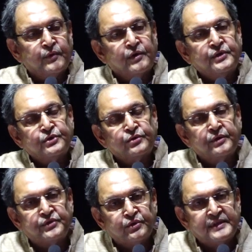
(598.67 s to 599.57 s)
want you
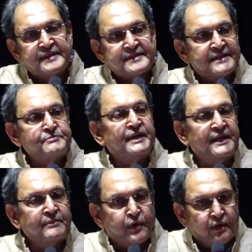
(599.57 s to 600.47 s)
to view this as
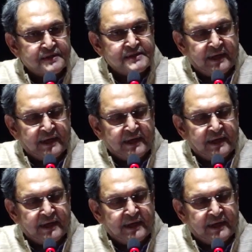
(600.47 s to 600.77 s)
building blocks.